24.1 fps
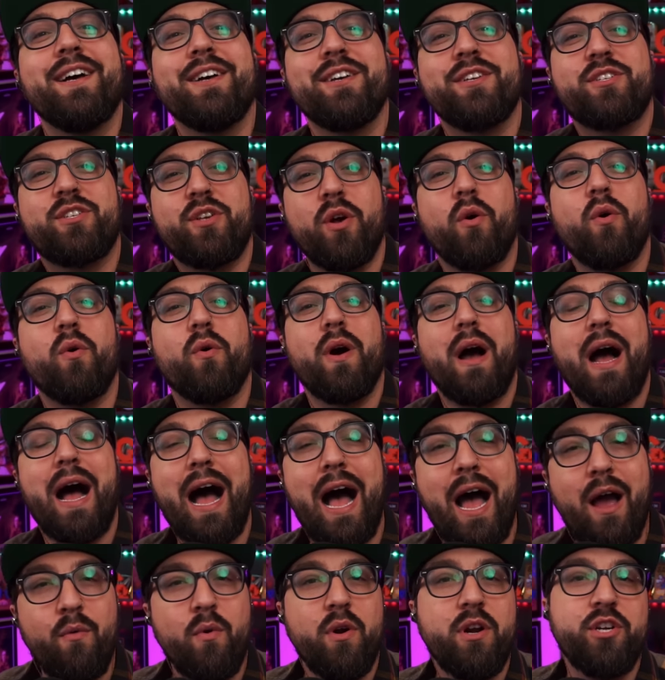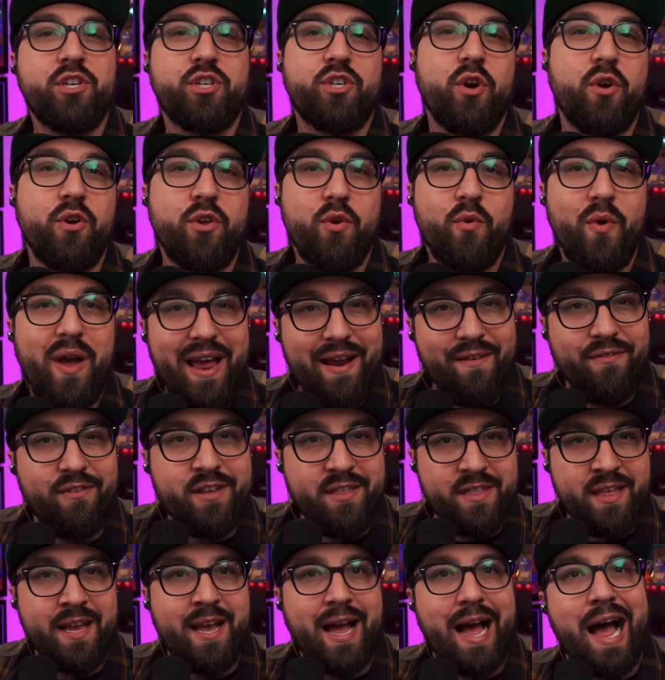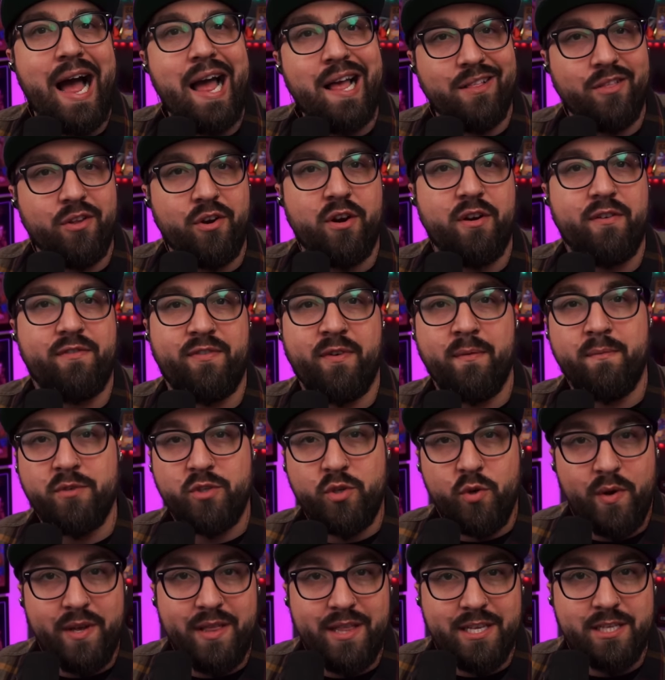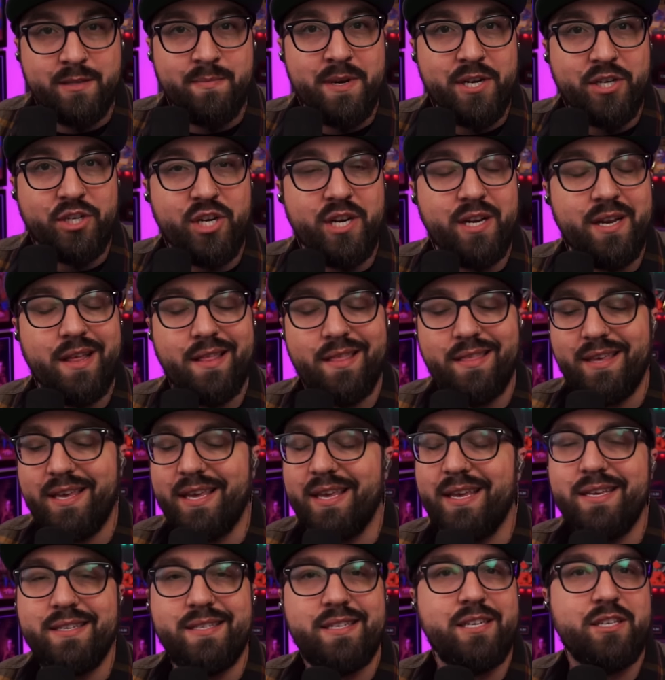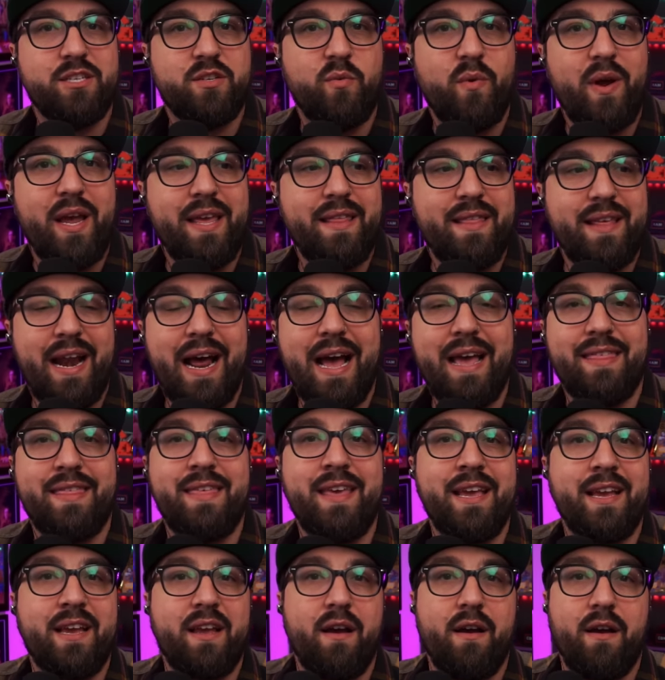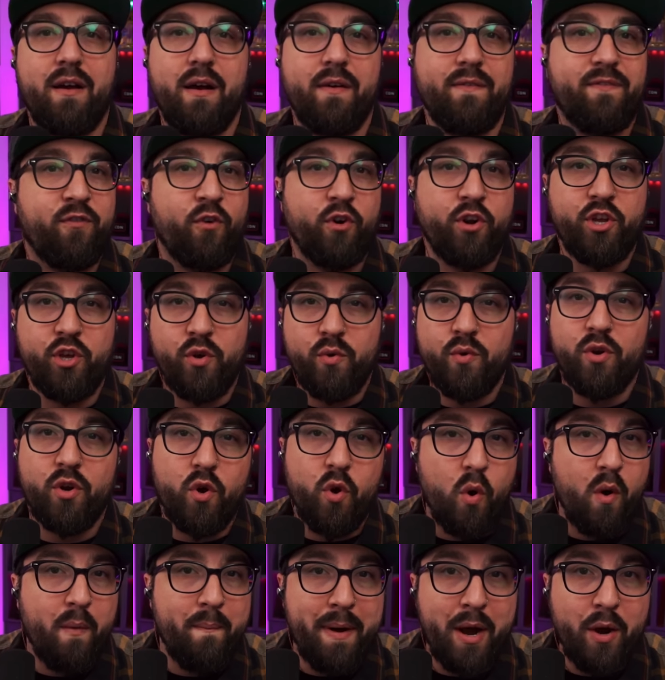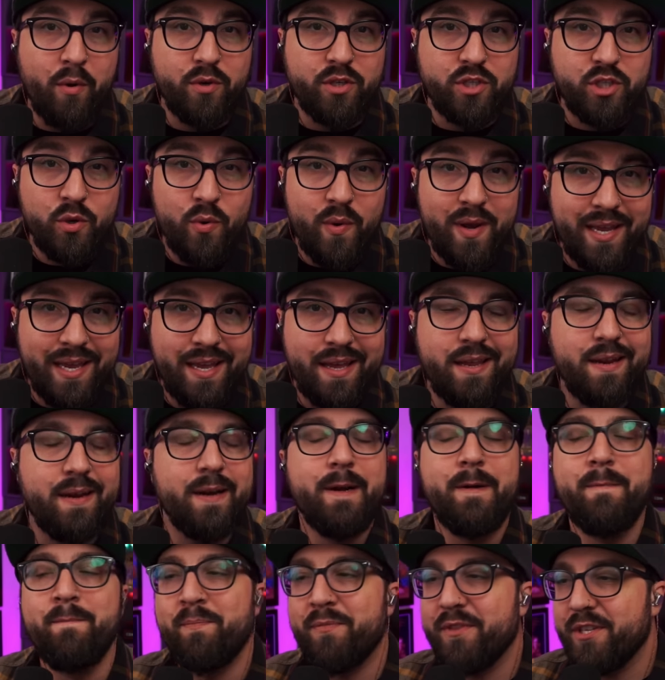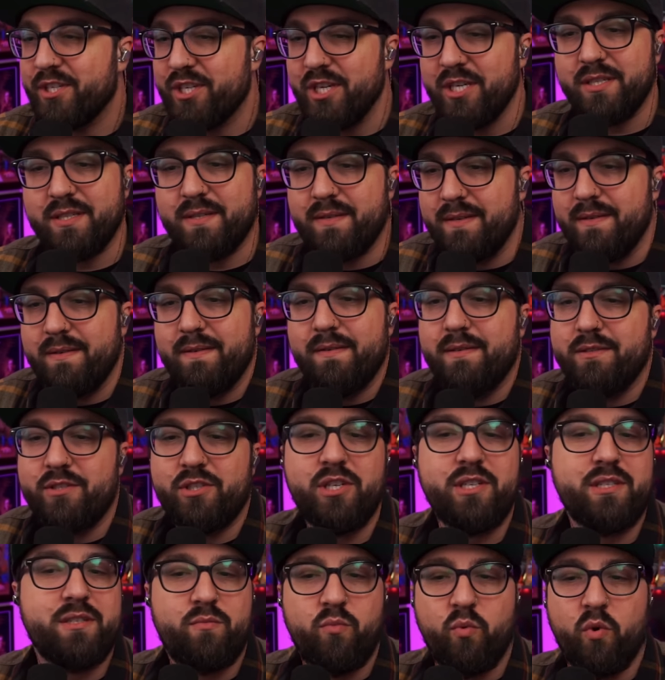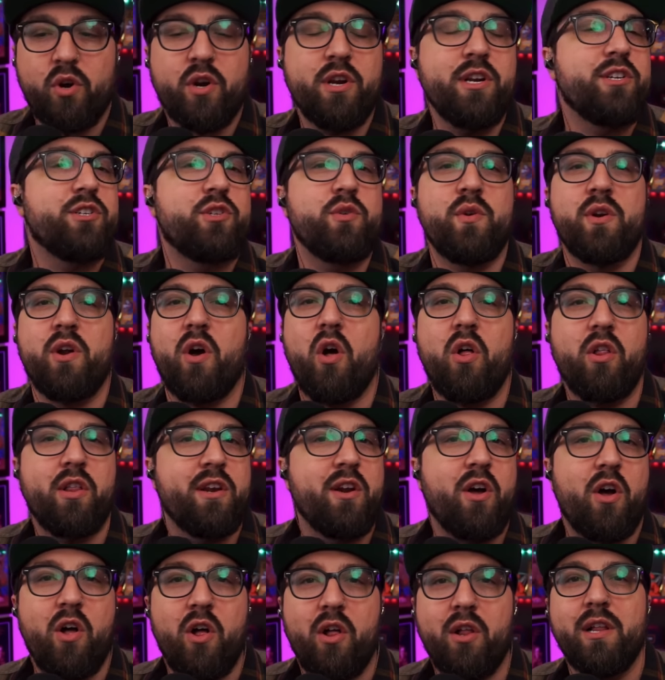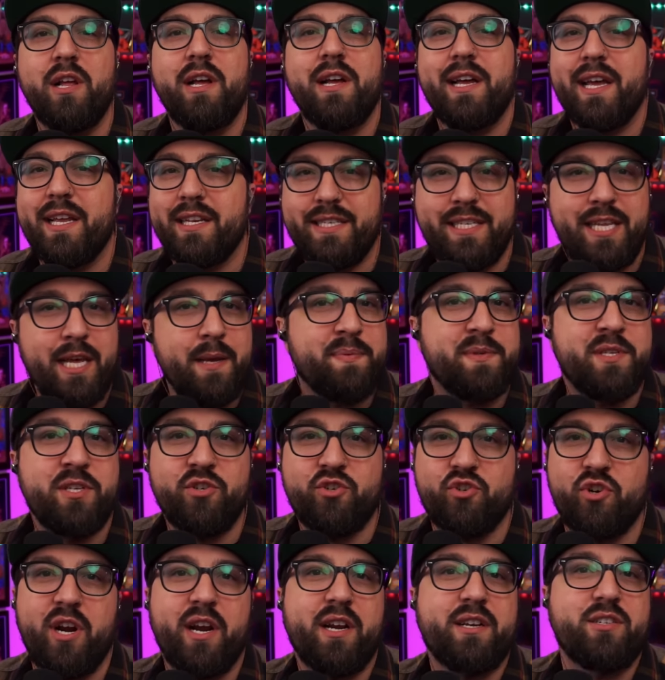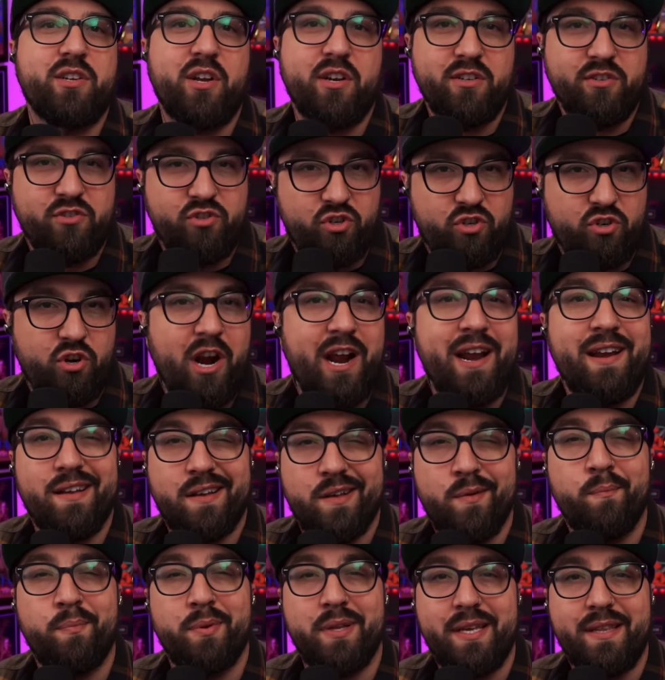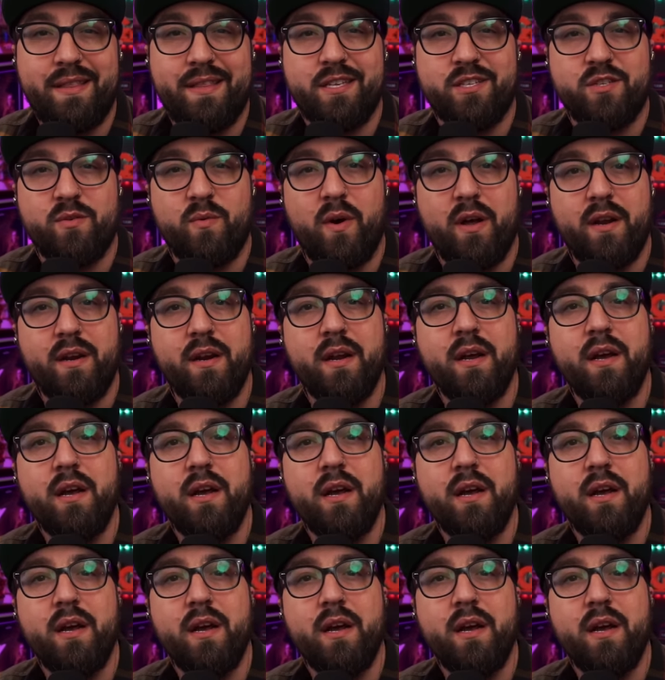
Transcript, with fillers: So I want to show you everything I learned from doing this mission, the easiest way that I think for you to go about doing it. Just just we're gonna do an all in all tips and tricks on trying to complete this one.